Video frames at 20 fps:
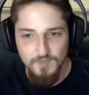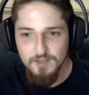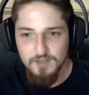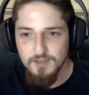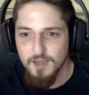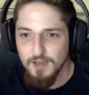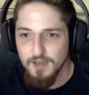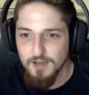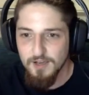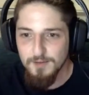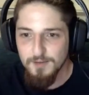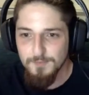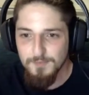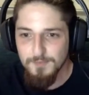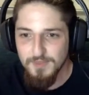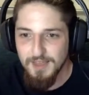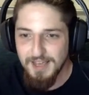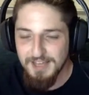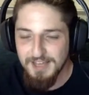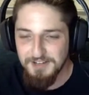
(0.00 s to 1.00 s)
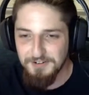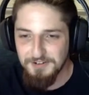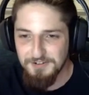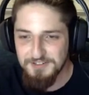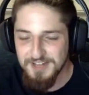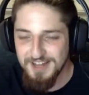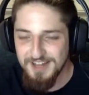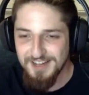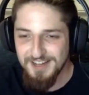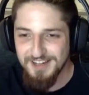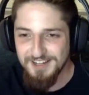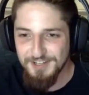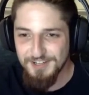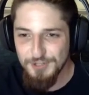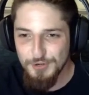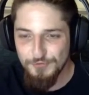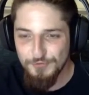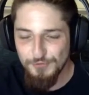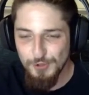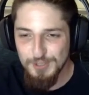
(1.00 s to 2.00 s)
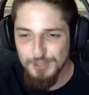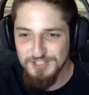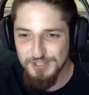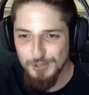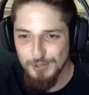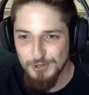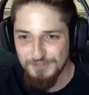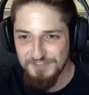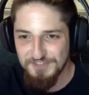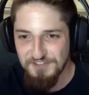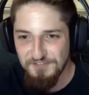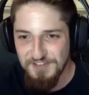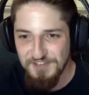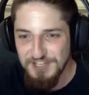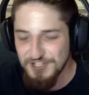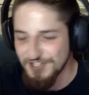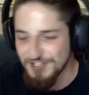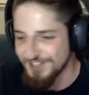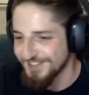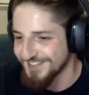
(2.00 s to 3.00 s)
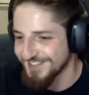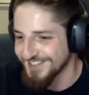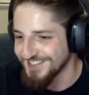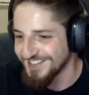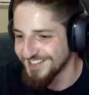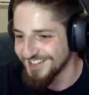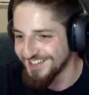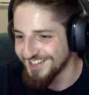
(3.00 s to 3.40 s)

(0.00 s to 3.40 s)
Yeah, and you've lost a lot of your features.